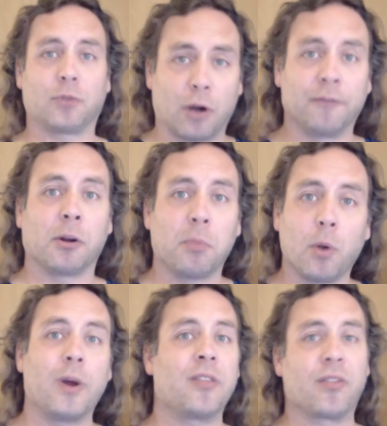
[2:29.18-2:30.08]

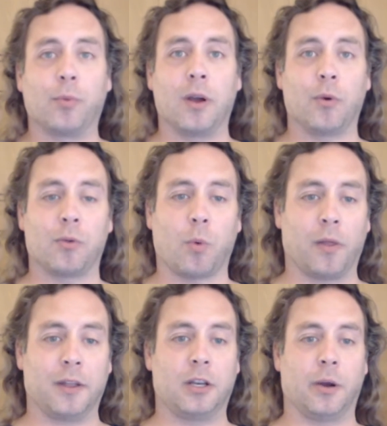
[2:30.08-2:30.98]
comfortable with, with with
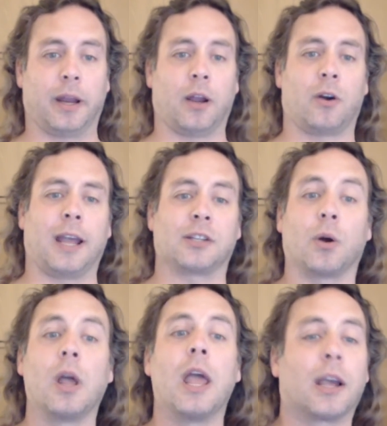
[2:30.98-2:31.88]
what they're doing. Okay,
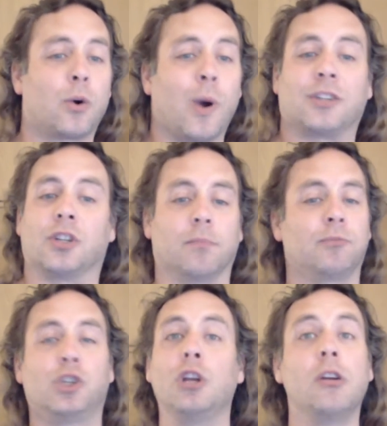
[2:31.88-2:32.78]
so
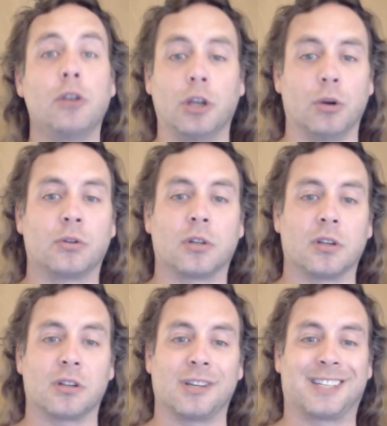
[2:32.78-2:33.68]
question: Do you use
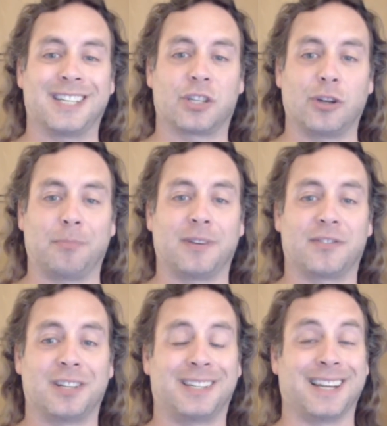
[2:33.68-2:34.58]

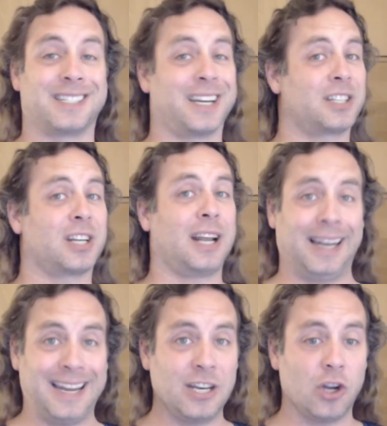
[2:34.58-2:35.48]
descriptive statistics to
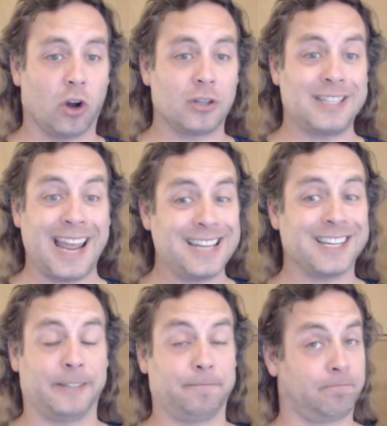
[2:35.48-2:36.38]
clean your
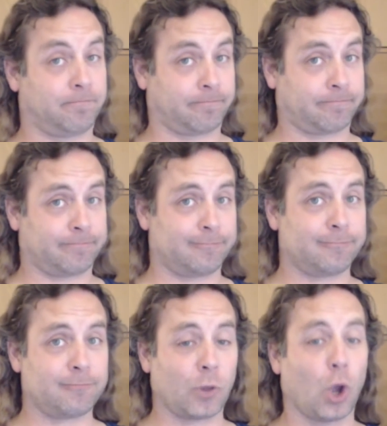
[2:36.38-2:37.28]
data?
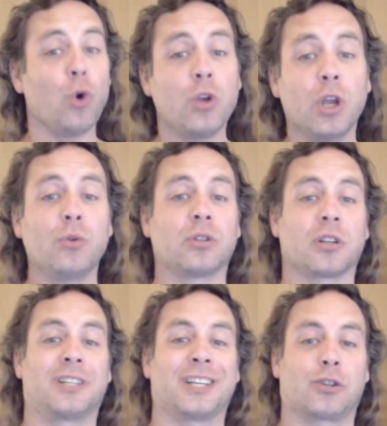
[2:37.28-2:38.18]
Who
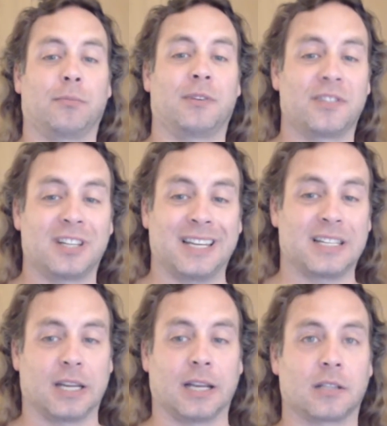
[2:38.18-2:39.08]
uses descriptive
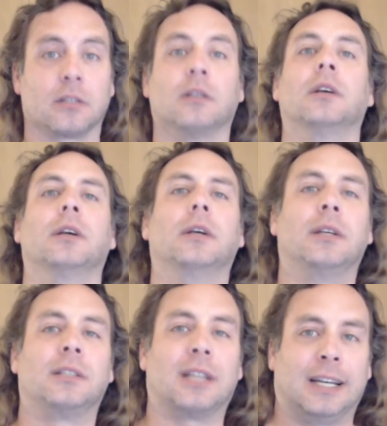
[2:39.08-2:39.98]
statistics
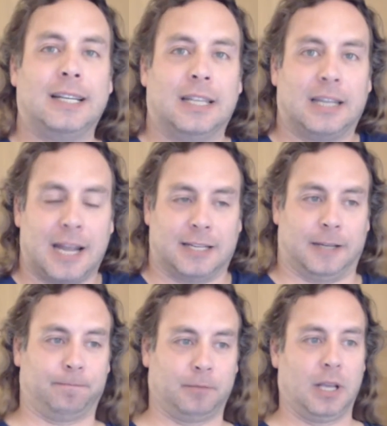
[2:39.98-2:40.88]
to clean the
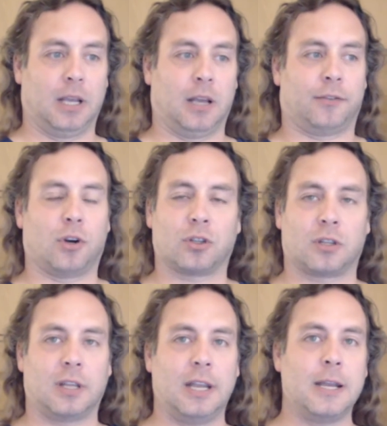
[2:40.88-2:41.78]
data. Of
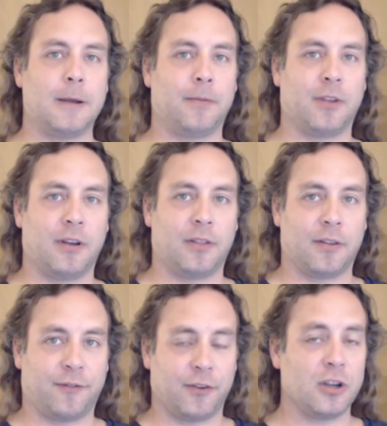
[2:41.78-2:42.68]
course, the, the,
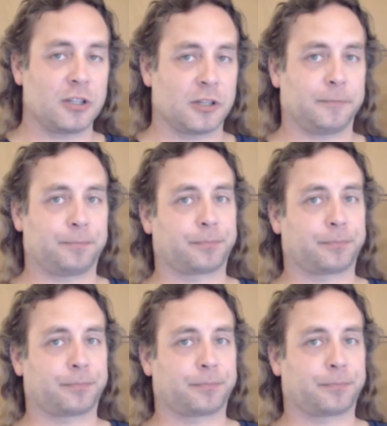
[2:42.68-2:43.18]
the first